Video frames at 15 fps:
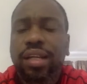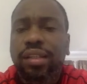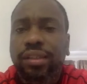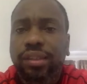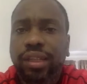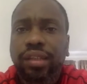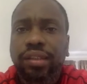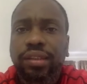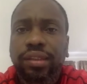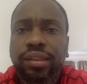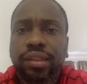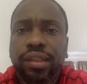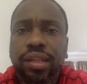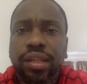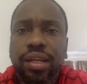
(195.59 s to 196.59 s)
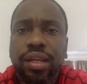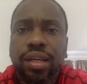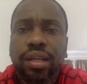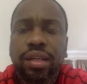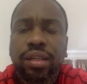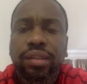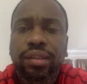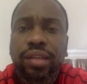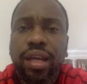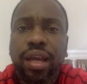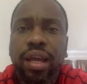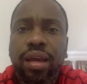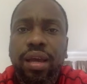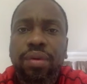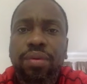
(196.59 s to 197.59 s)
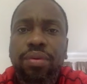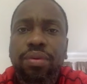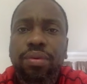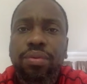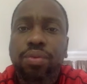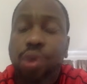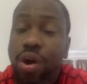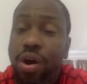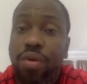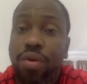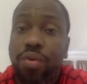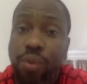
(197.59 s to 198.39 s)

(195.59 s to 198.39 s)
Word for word: ninety-six. It's a war